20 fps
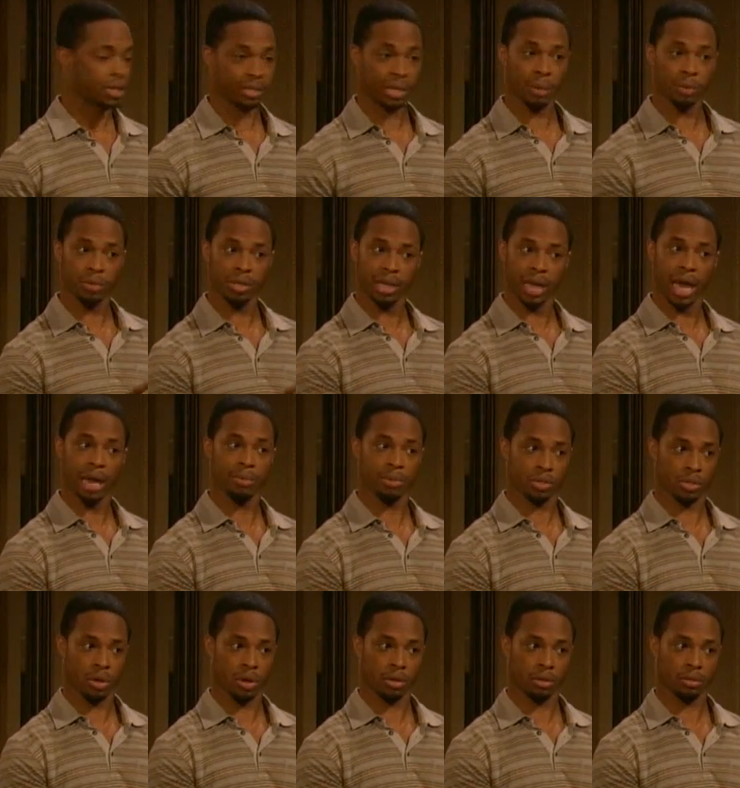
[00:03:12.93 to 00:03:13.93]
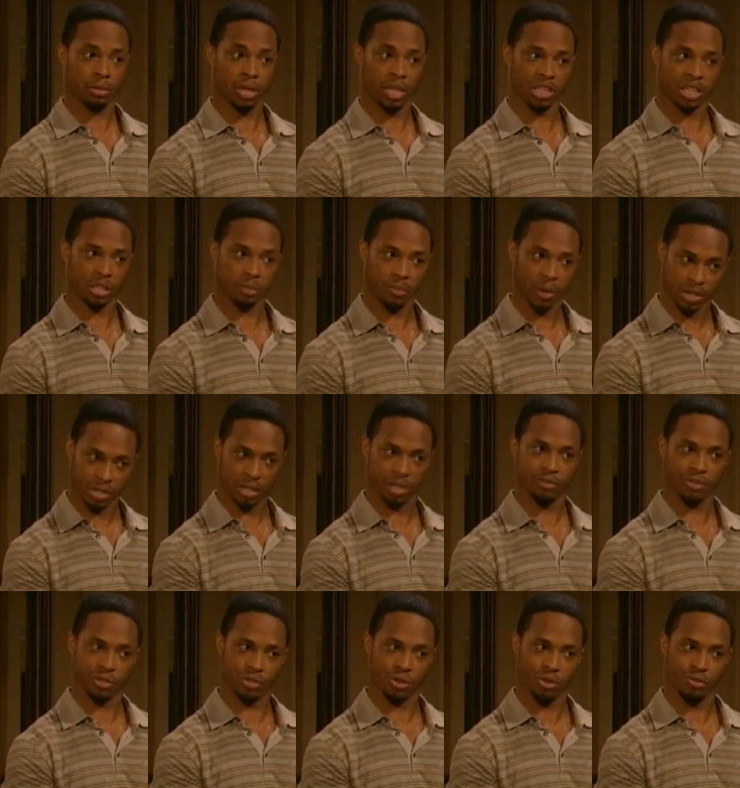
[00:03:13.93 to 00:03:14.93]
except when the game is on, especially
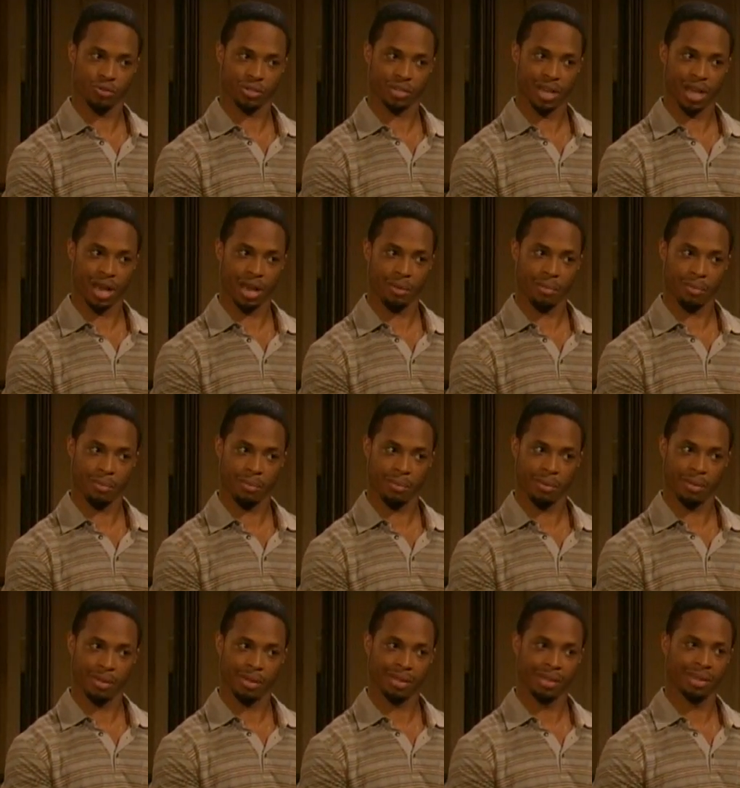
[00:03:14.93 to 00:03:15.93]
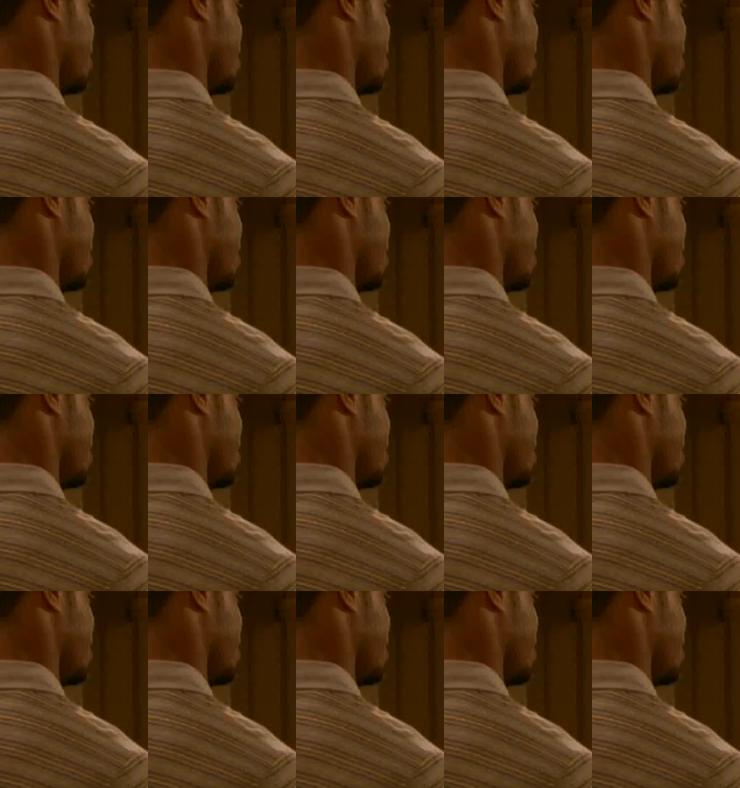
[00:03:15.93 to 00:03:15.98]
if it's overtime. Okay, well,